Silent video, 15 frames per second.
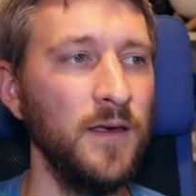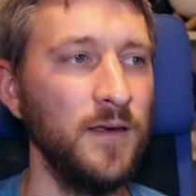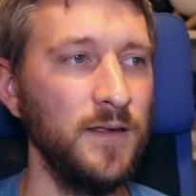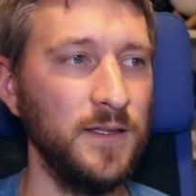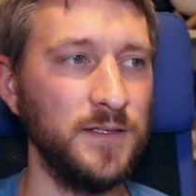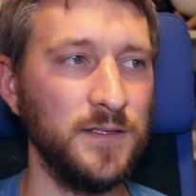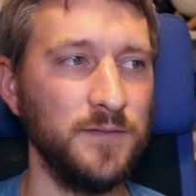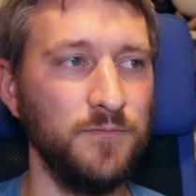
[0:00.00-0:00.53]

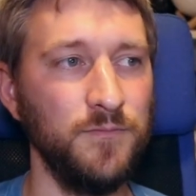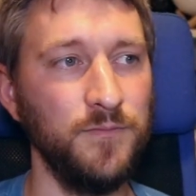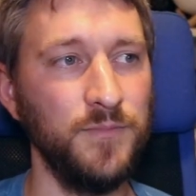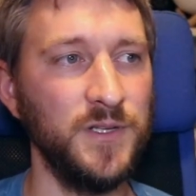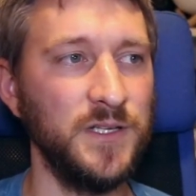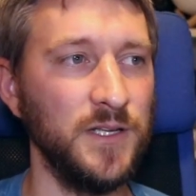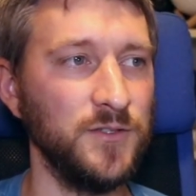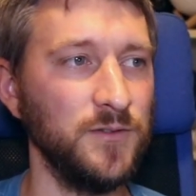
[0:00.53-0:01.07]
it's
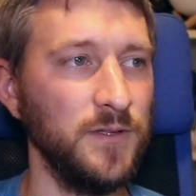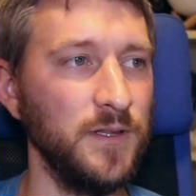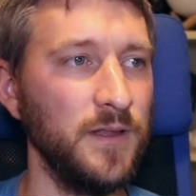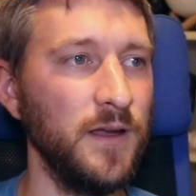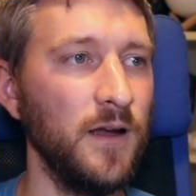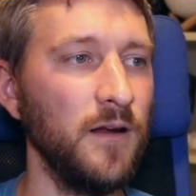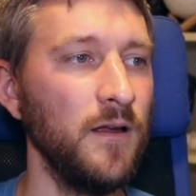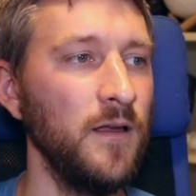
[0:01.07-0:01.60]
potentially
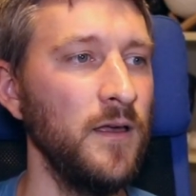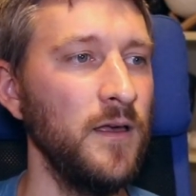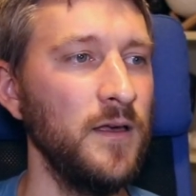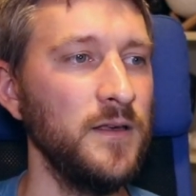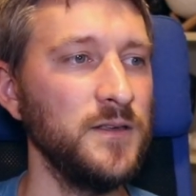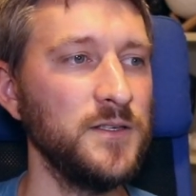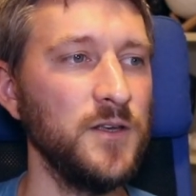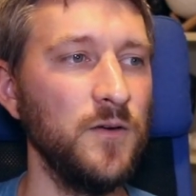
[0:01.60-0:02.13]
there.
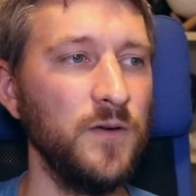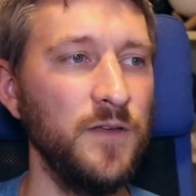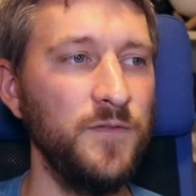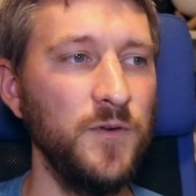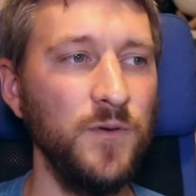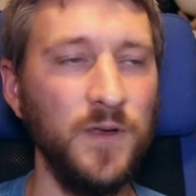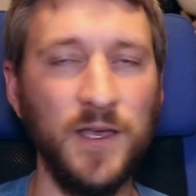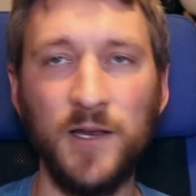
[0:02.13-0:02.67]
So if
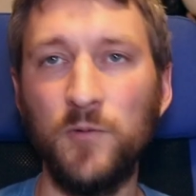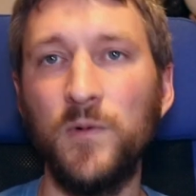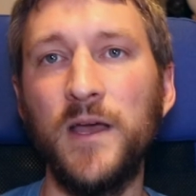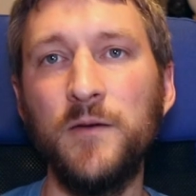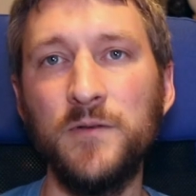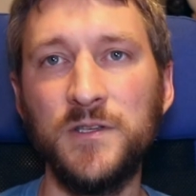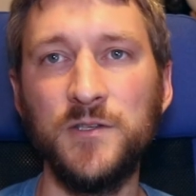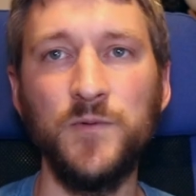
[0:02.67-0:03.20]
you can get away
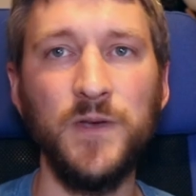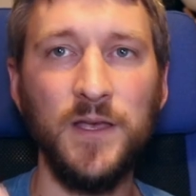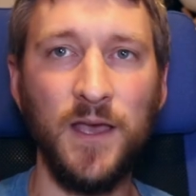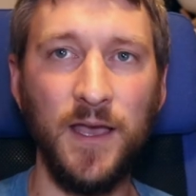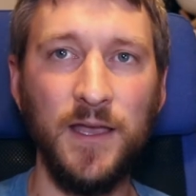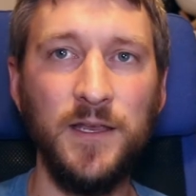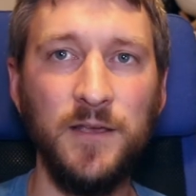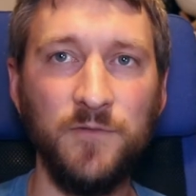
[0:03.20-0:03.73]
with doing
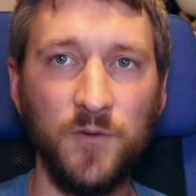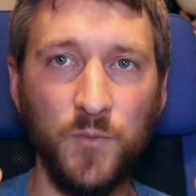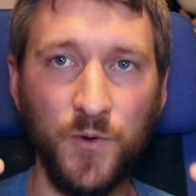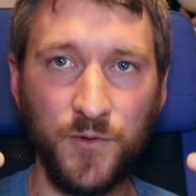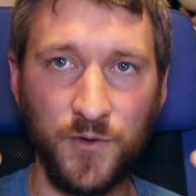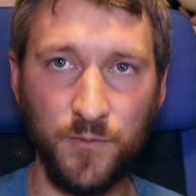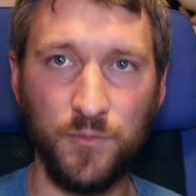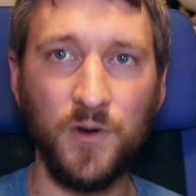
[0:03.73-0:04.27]
80 for
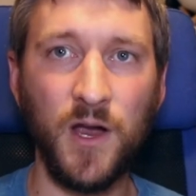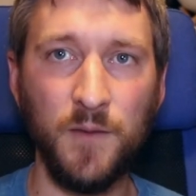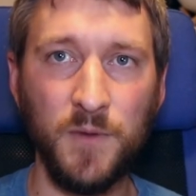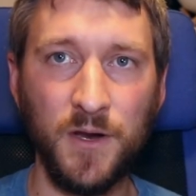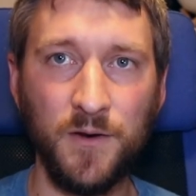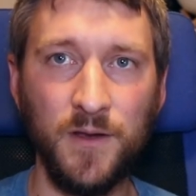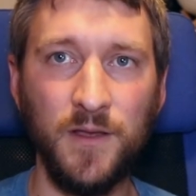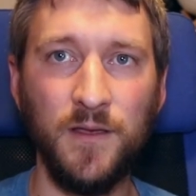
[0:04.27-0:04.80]
both your
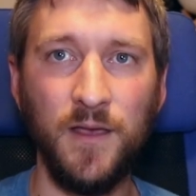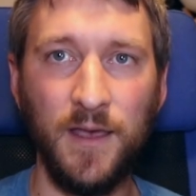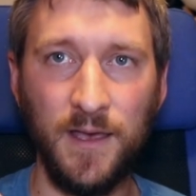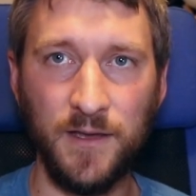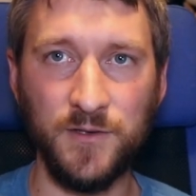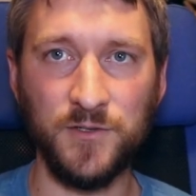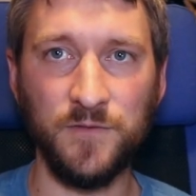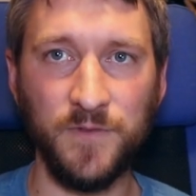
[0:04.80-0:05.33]
primary
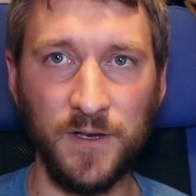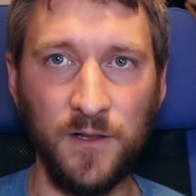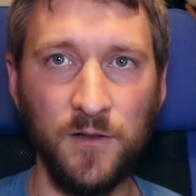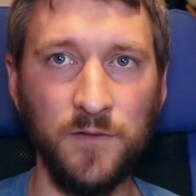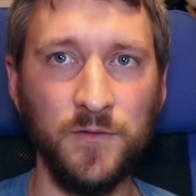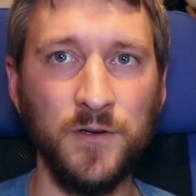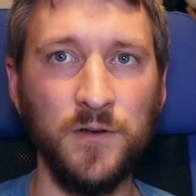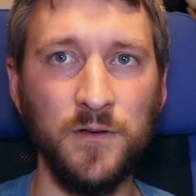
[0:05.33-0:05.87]
and your
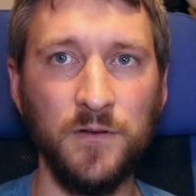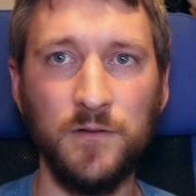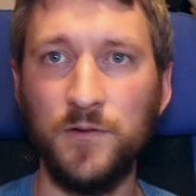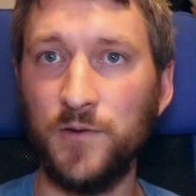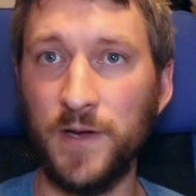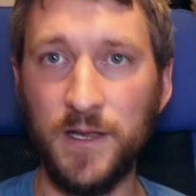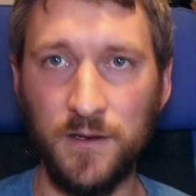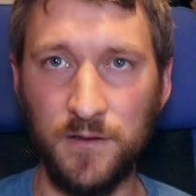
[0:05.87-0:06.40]
failover,
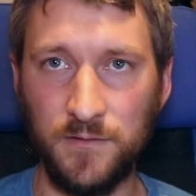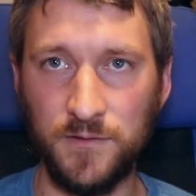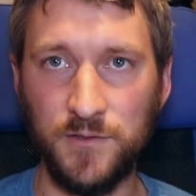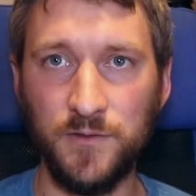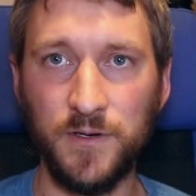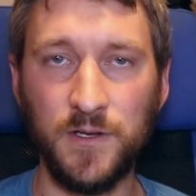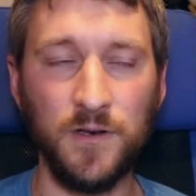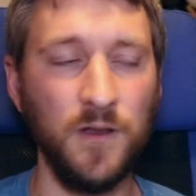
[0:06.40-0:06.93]
great,
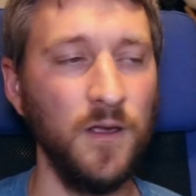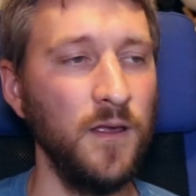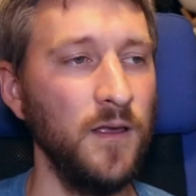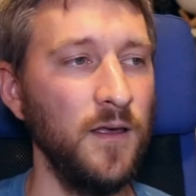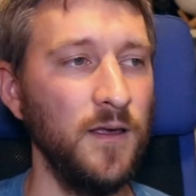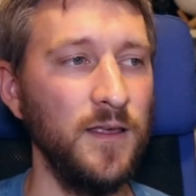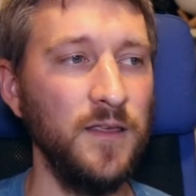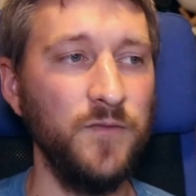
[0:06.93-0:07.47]
do it.
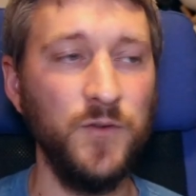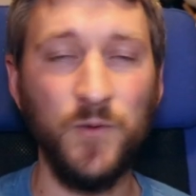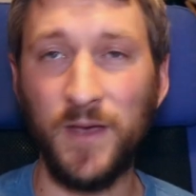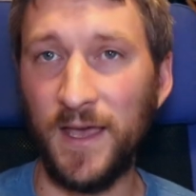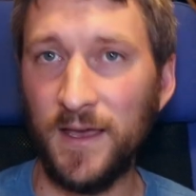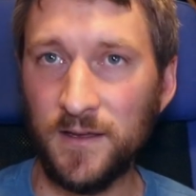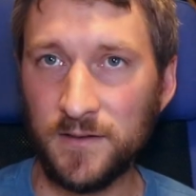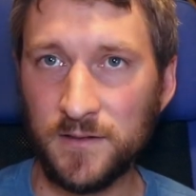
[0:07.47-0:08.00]
If you
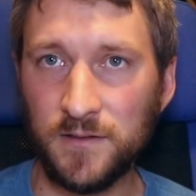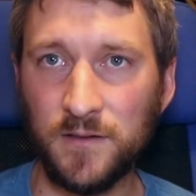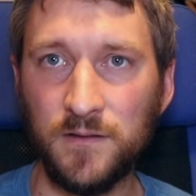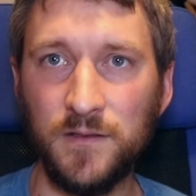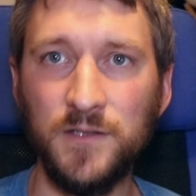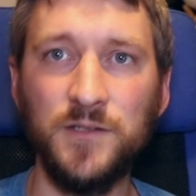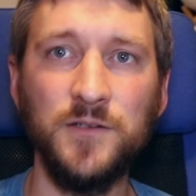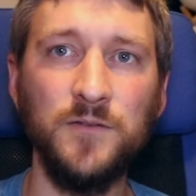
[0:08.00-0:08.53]
can't,
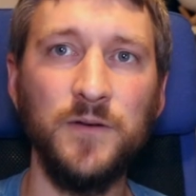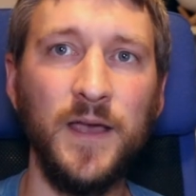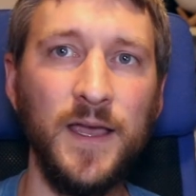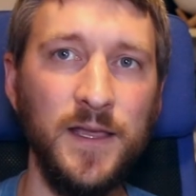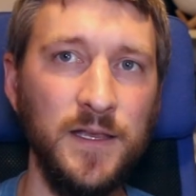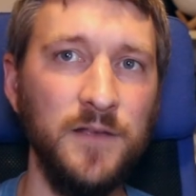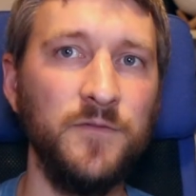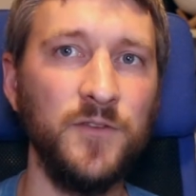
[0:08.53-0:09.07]
then do
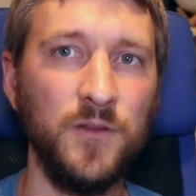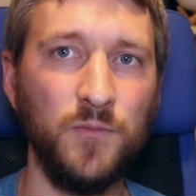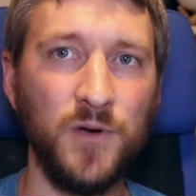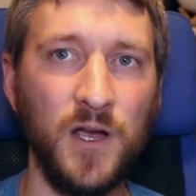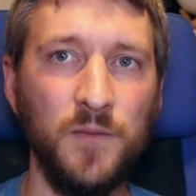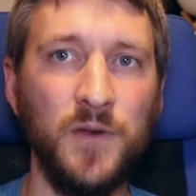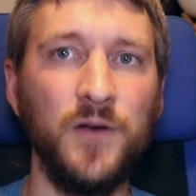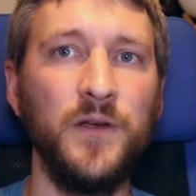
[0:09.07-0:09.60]
80 for the
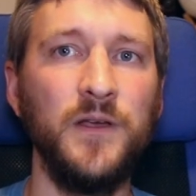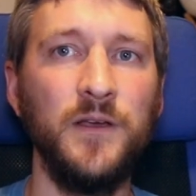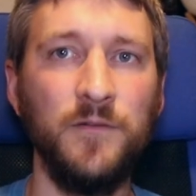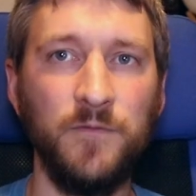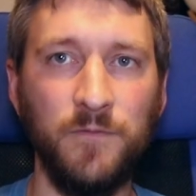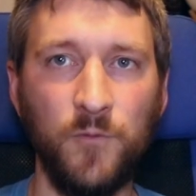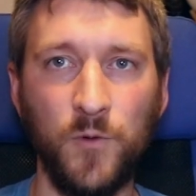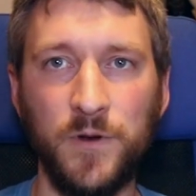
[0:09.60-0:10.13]
primary and
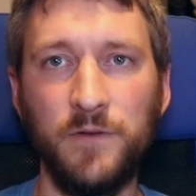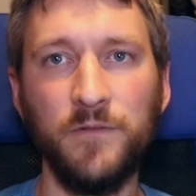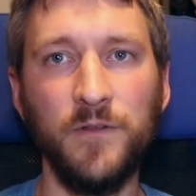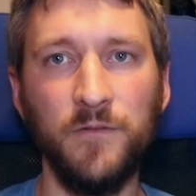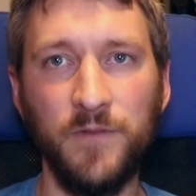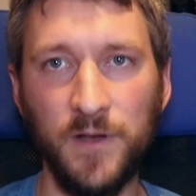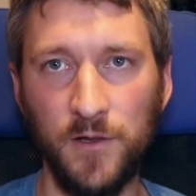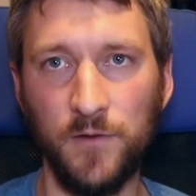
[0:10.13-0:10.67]
40 for the
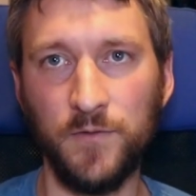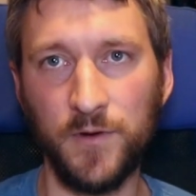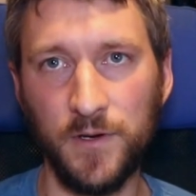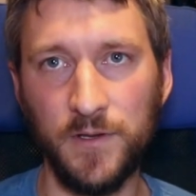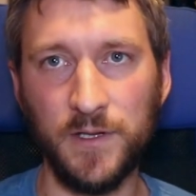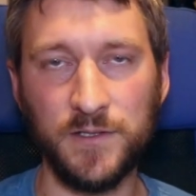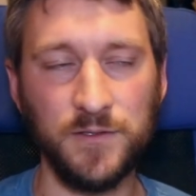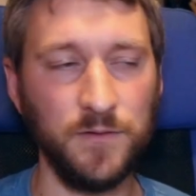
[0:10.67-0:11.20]
failover,
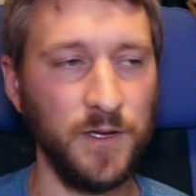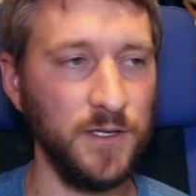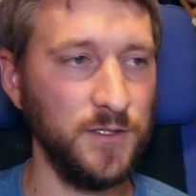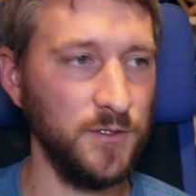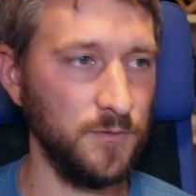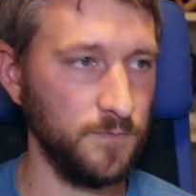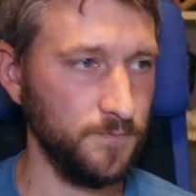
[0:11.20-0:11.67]
and that's okay too.